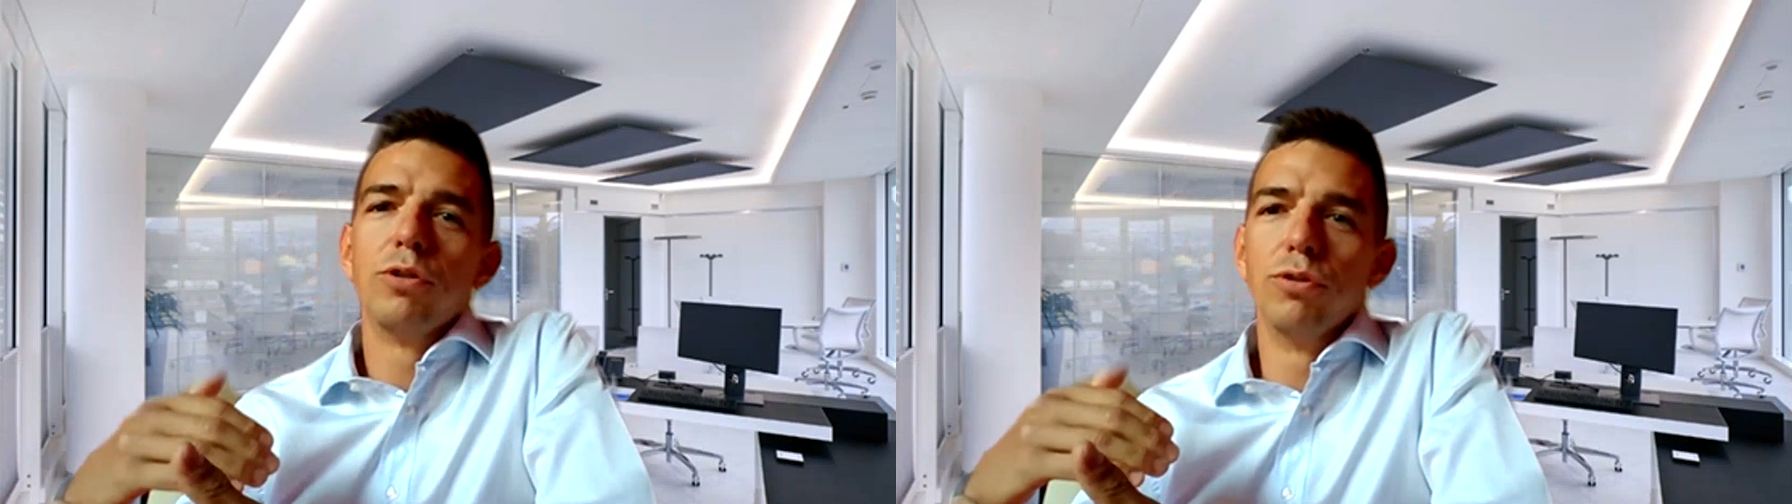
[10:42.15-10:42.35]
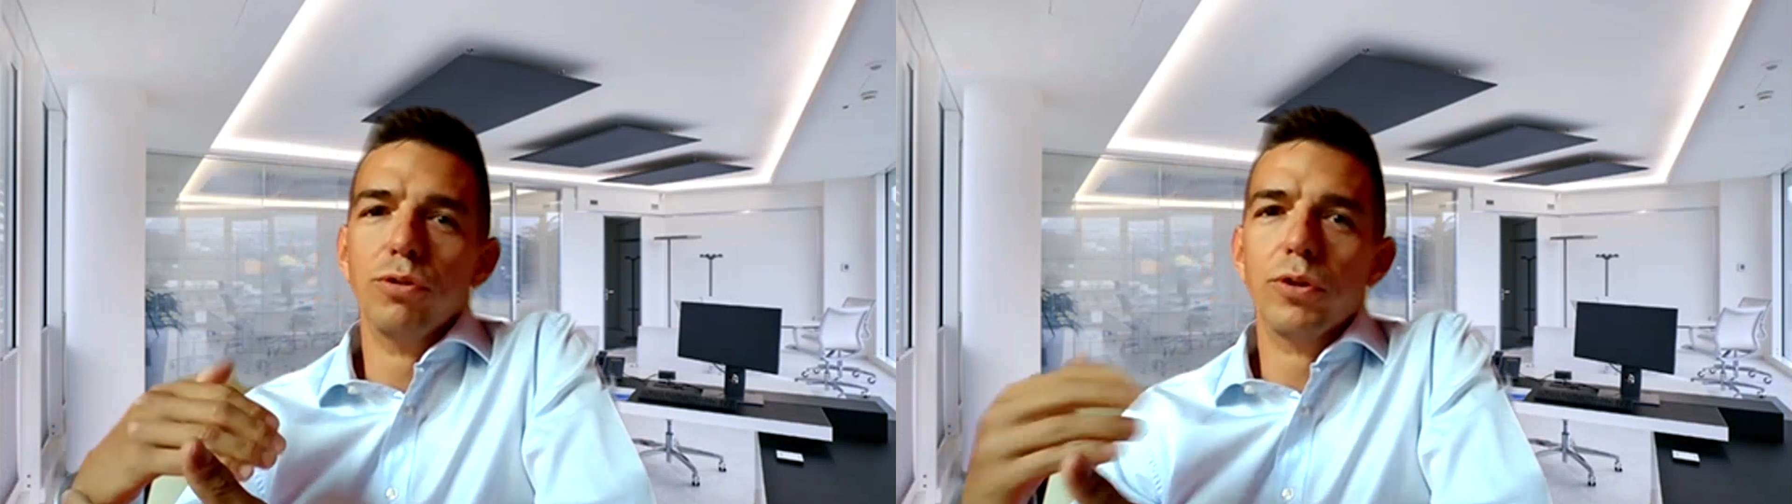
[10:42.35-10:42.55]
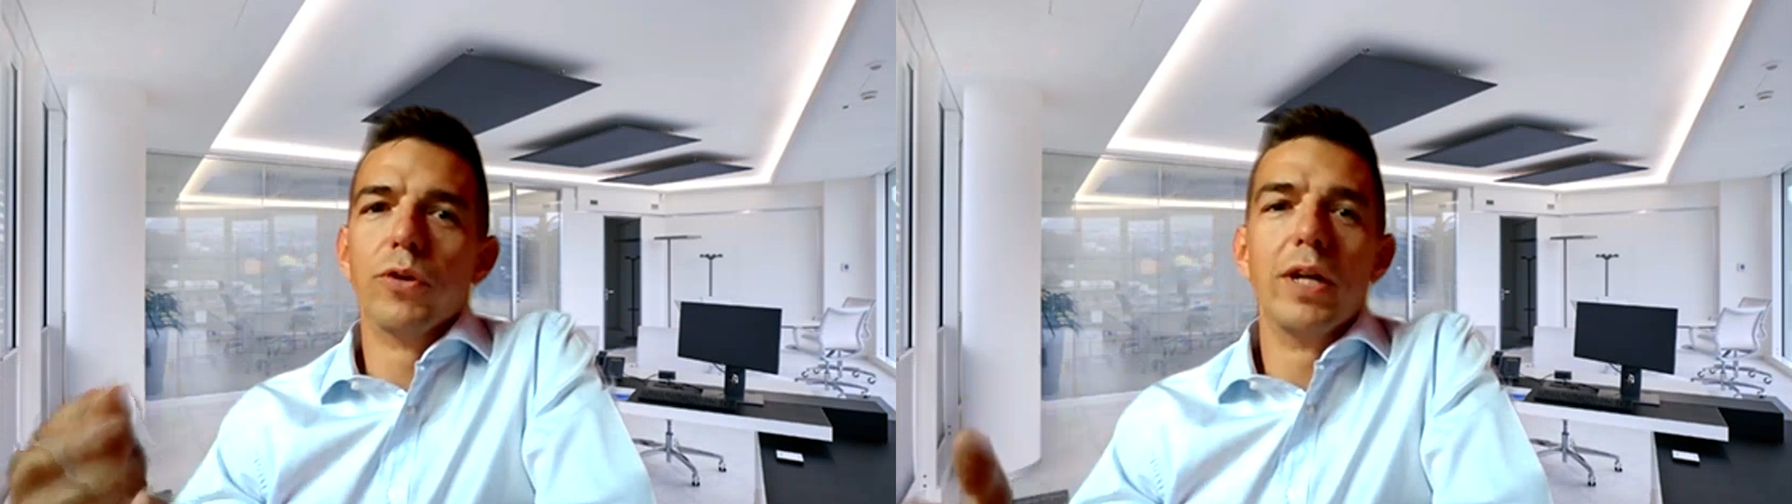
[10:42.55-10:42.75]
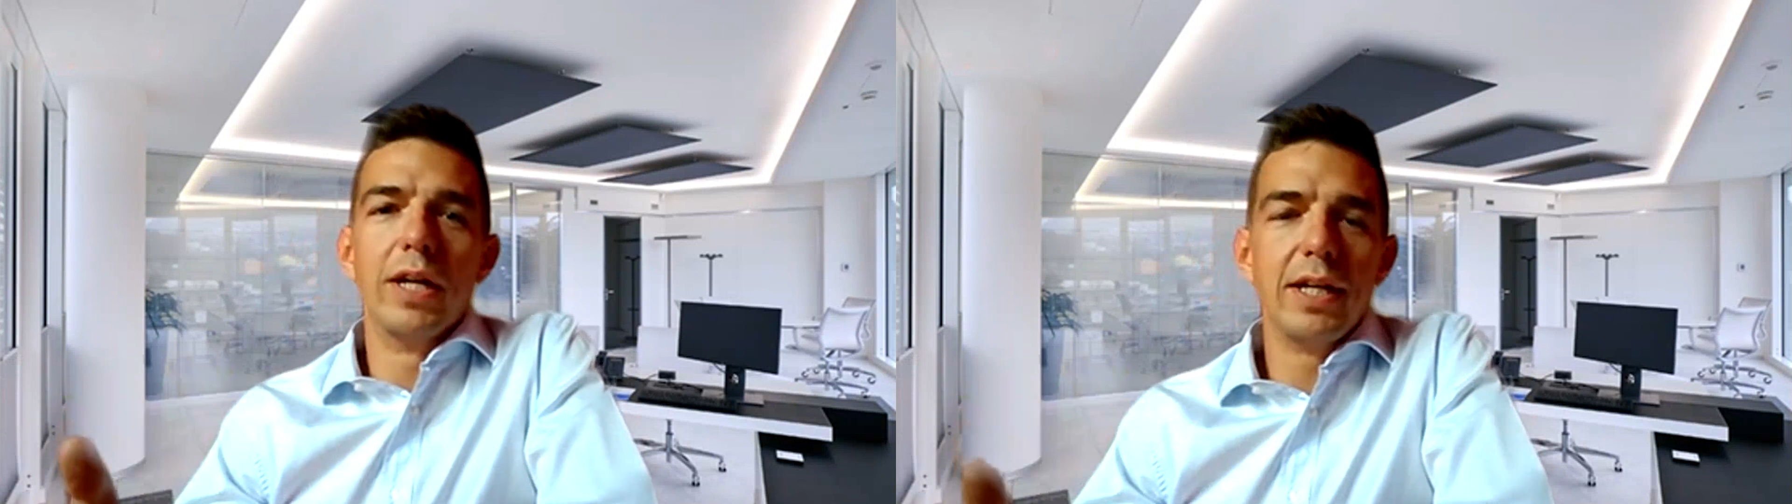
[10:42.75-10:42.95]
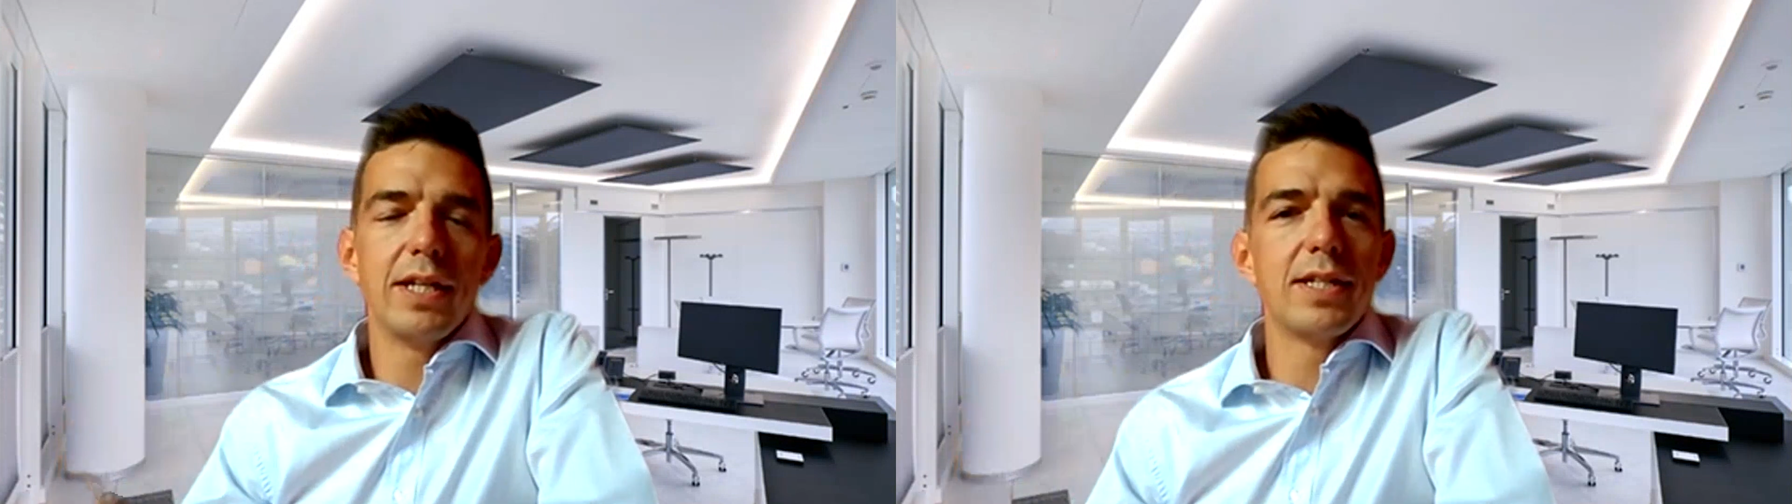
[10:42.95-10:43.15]
to
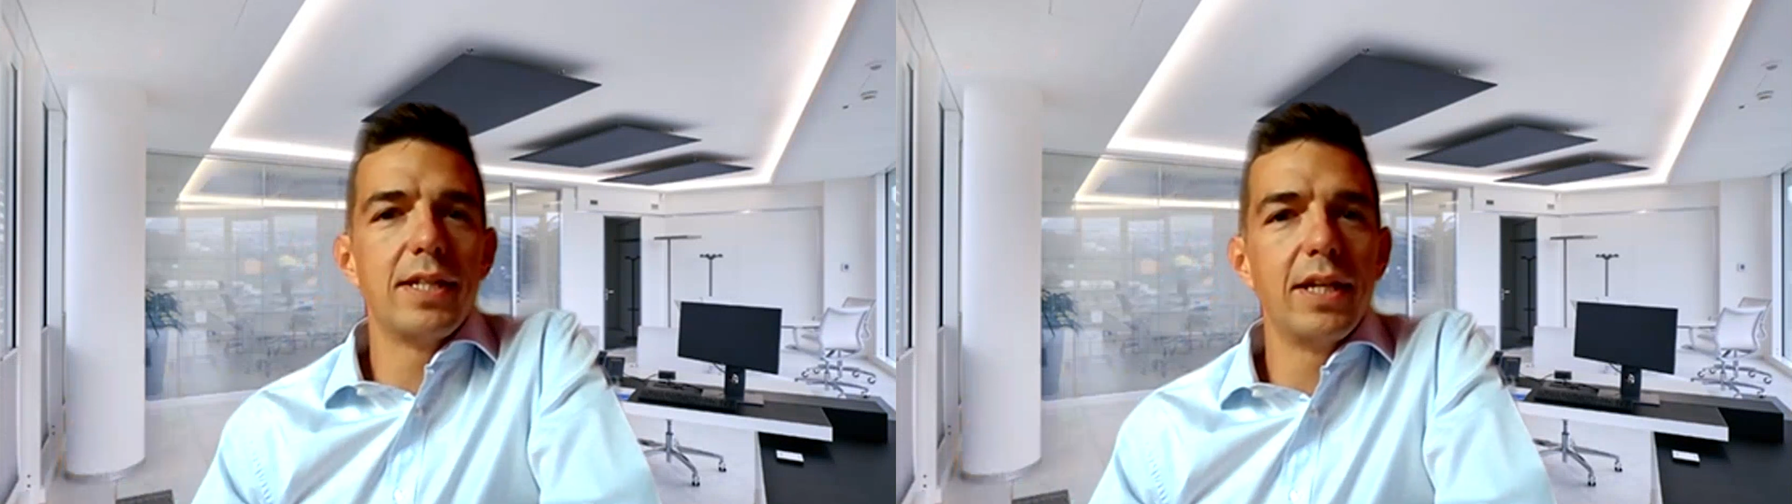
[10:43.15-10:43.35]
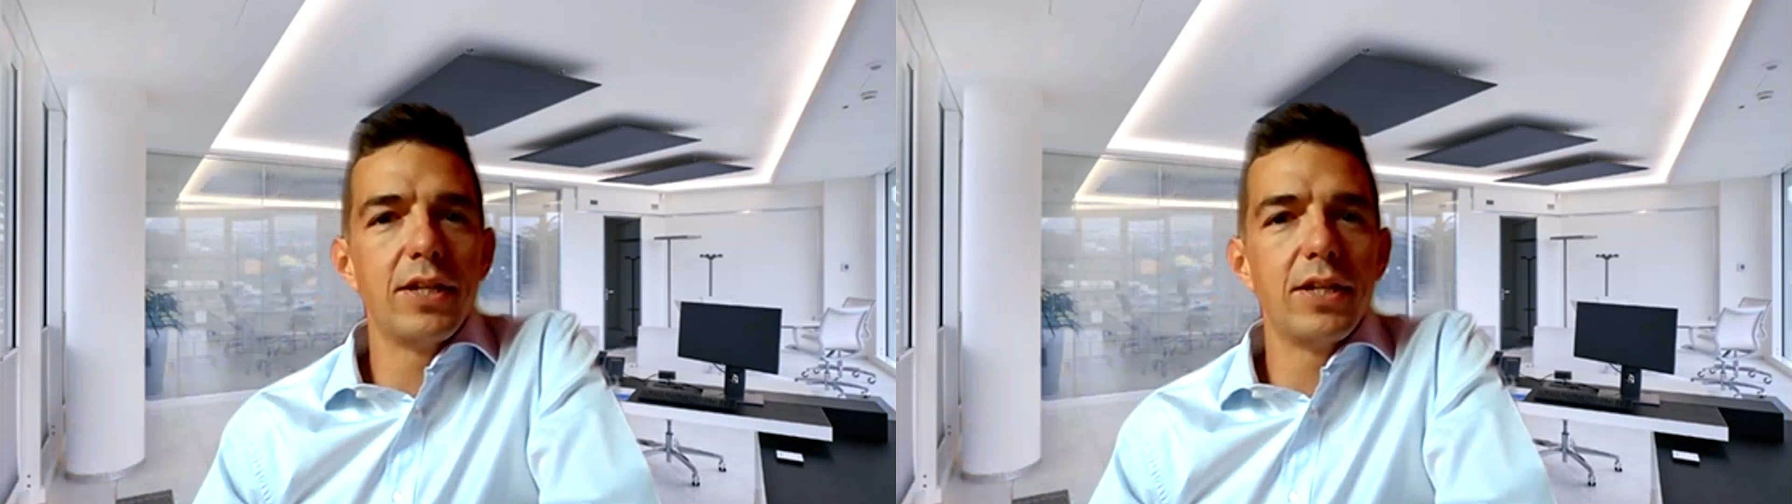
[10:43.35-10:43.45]
release the